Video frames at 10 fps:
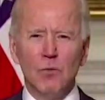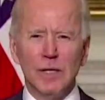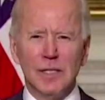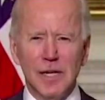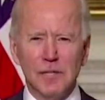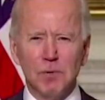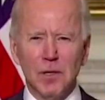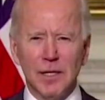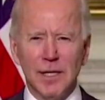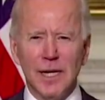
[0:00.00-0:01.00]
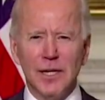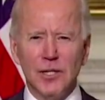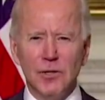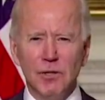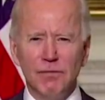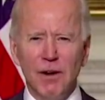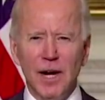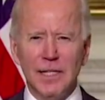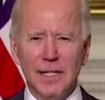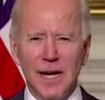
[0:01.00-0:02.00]
We desperately need a
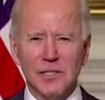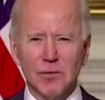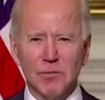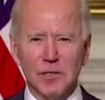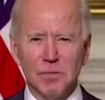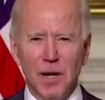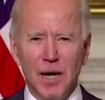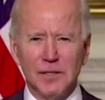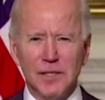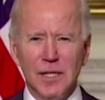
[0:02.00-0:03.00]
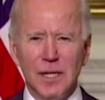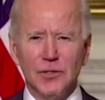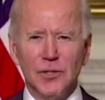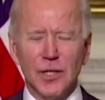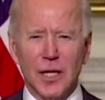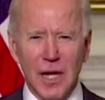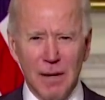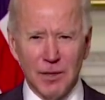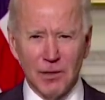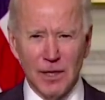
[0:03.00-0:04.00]
unified national response to the
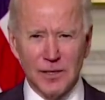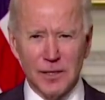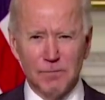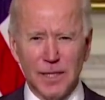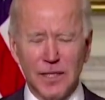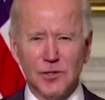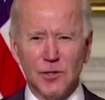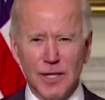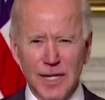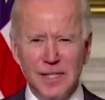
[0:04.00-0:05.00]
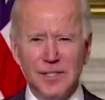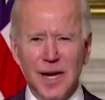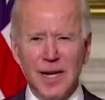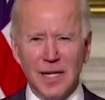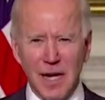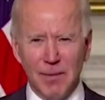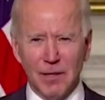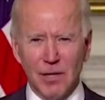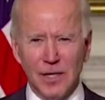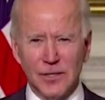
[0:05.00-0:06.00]
climate crisis. Making climate change a
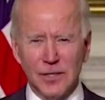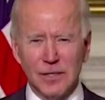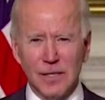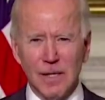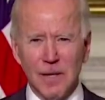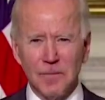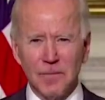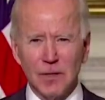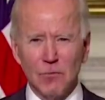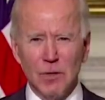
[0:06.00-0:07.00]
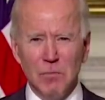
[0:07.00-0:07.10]
top priority, U.S.